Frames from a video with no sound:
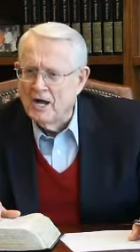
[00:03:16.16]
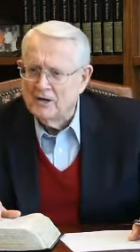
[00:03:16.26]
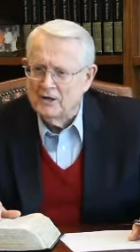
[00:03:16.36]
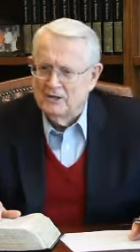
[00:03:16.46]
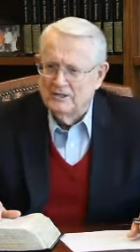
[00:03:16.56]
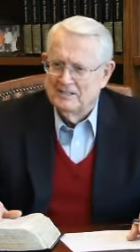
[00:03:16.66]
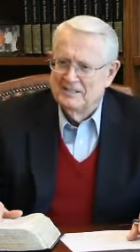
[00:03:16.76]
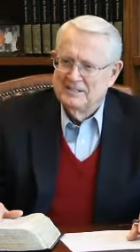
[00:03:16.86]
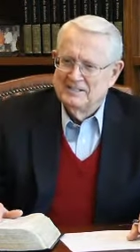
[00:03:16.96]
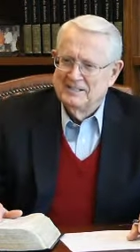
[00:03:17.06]
honor
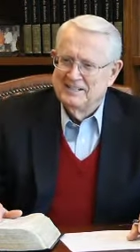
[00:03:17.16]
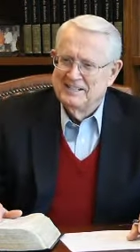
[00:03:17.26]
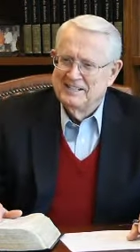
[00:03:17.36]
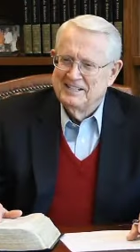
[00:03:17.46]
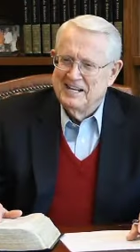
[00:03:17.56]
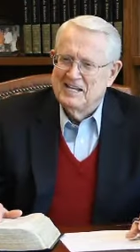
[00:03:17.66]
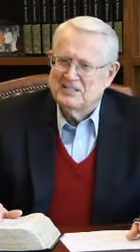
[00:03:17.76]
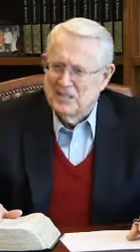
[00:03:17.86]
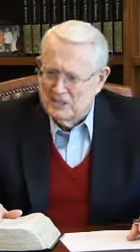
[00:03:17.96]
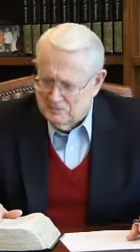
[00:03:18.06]

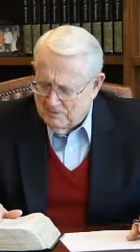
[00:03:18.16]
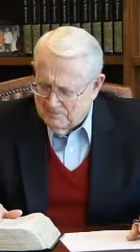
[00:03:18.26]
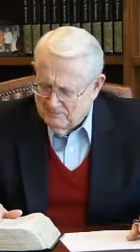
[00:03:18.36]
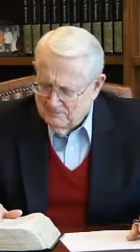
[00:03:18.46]
as a husband.